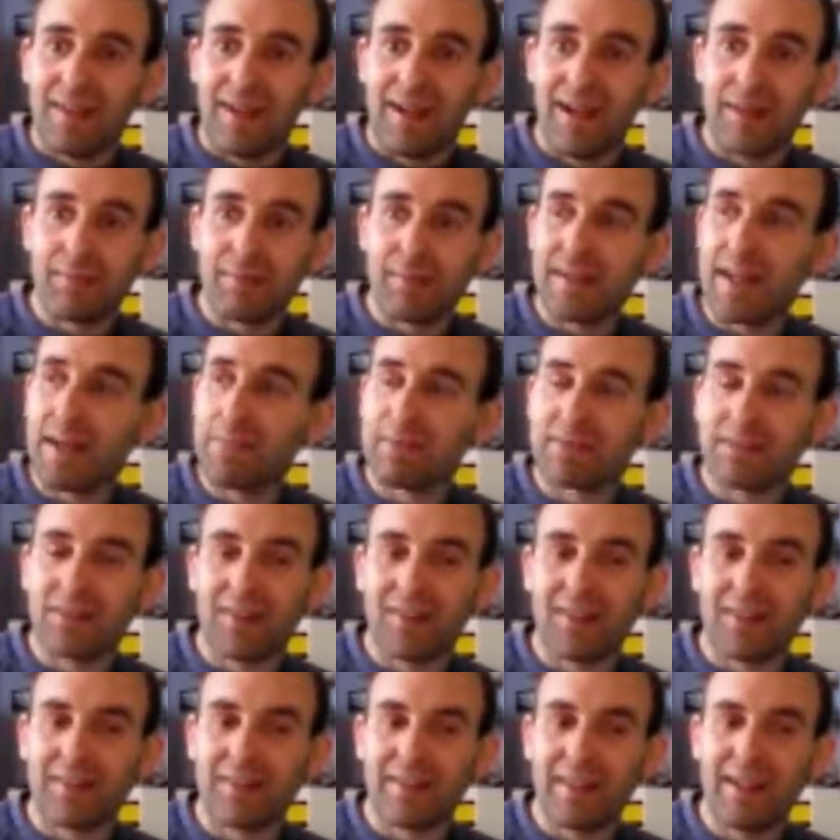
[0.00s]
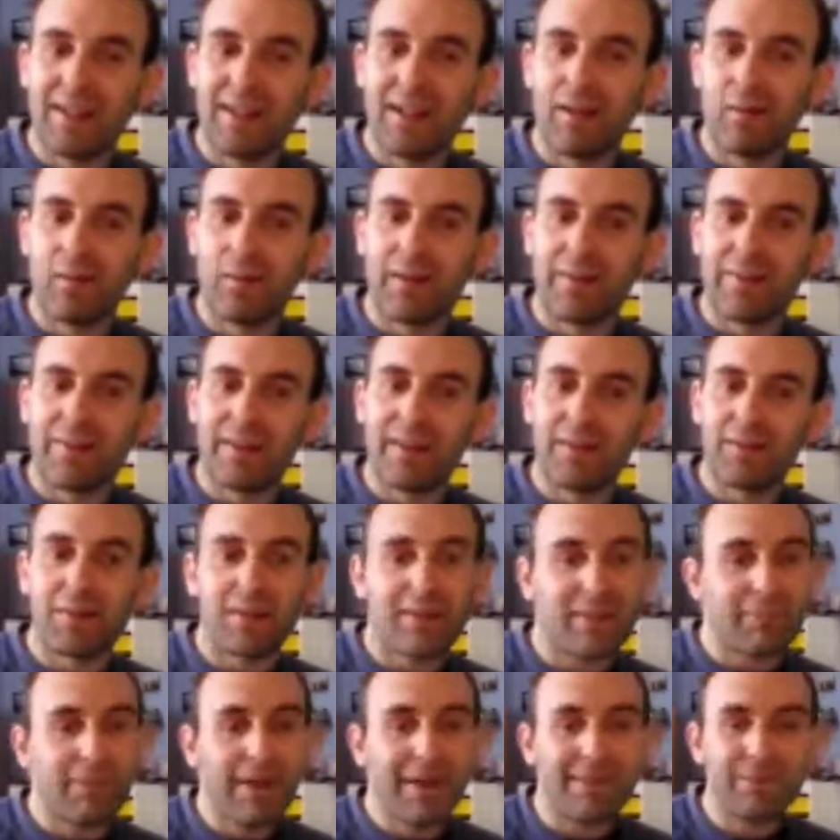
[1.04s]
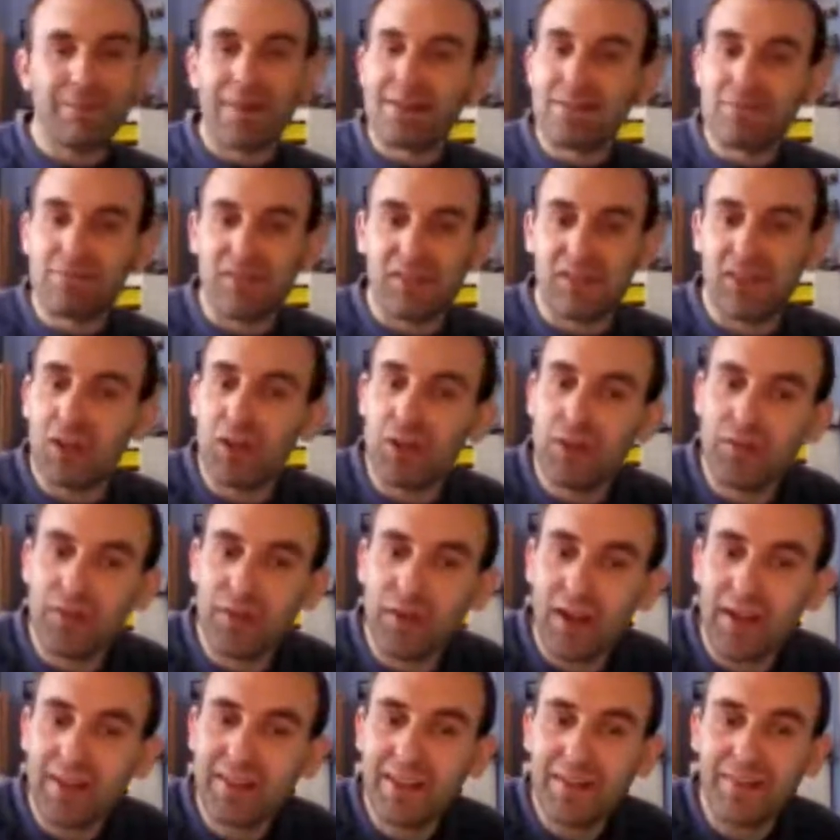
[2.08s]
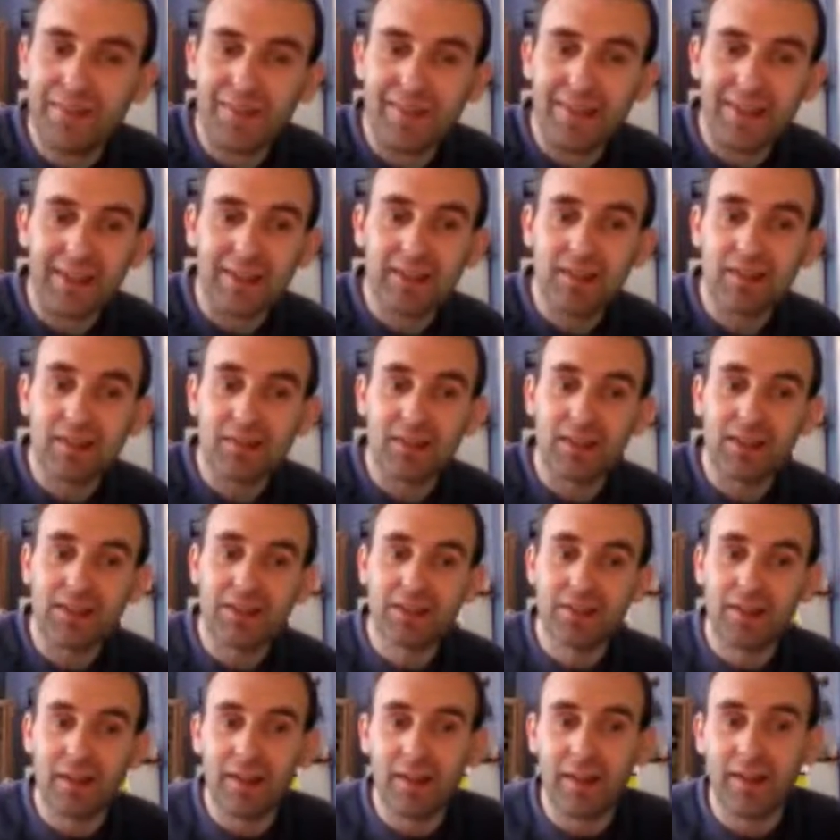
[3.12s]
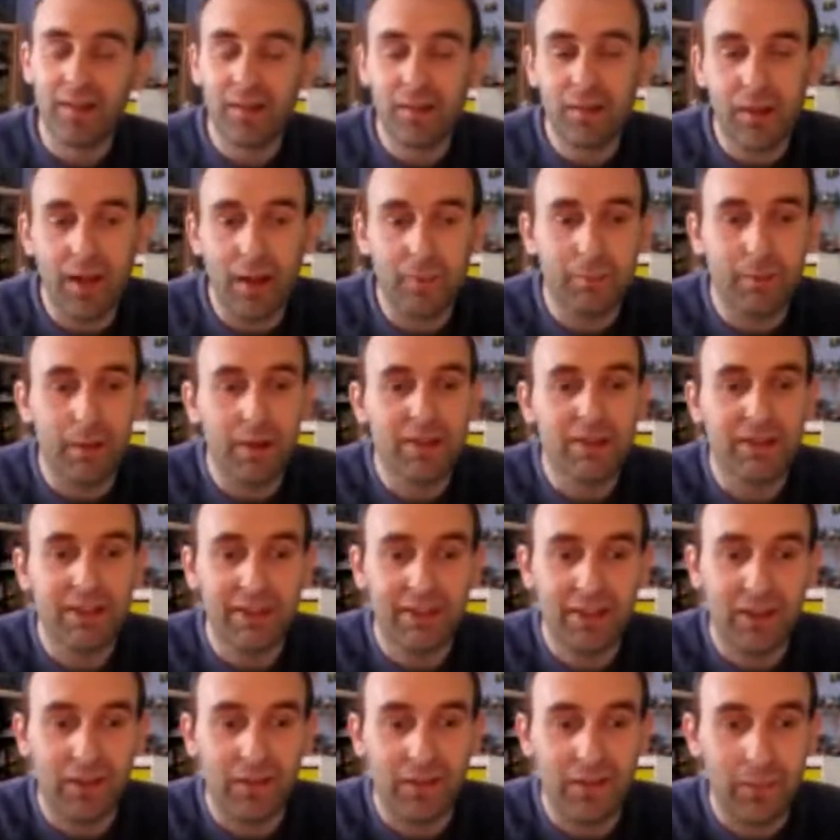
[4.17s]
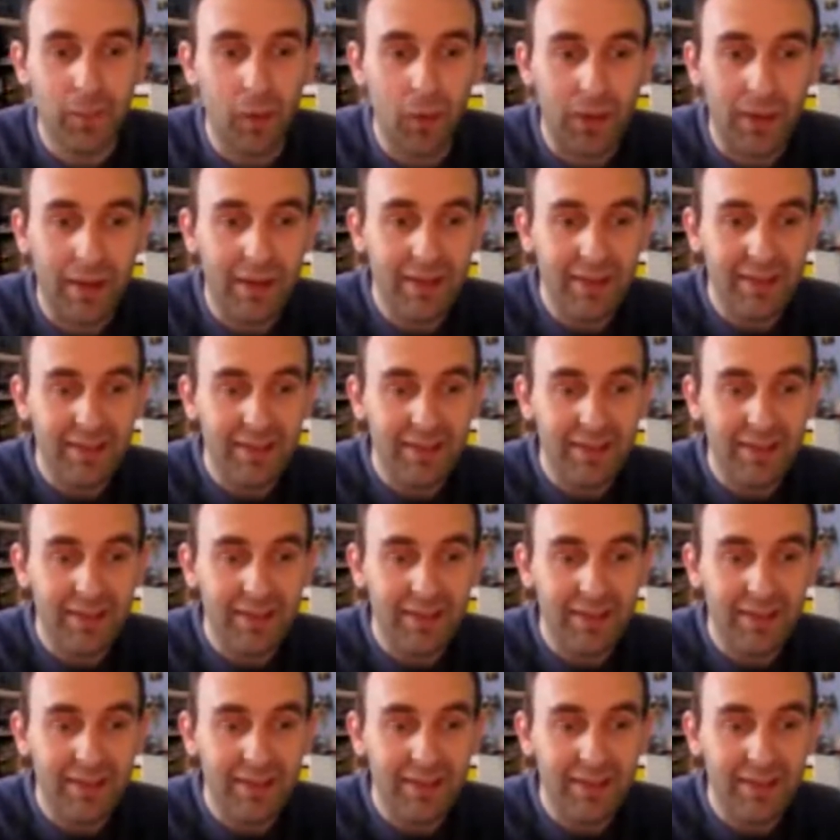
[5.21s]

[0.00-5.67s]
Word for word: um, an episode of Sing. I think I went to bed about 2.30, 3 o'clock last night. I was up by six o'clock this morning.